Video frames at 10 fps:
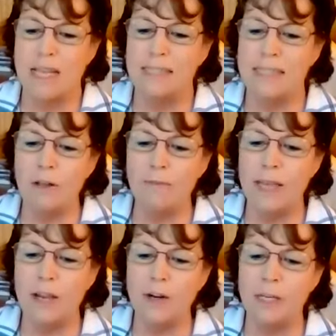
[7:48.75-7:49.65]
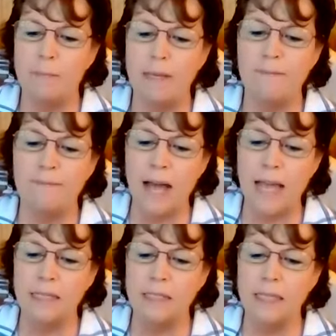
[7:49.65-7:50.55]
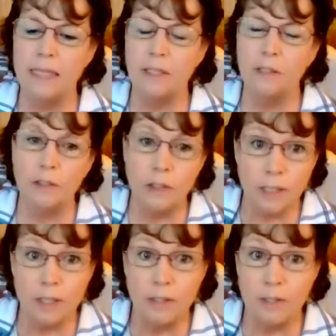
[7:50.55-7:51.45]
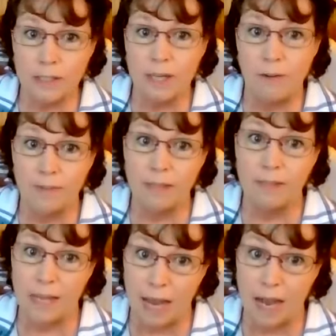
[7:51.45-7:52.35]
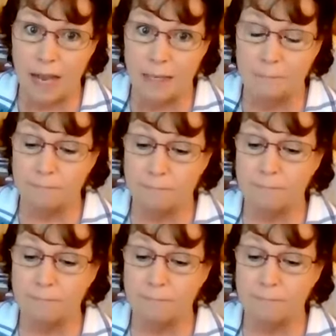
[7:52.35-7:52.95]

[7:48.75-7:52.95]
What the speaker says: Self-care can mean finally looking yourself in the eye,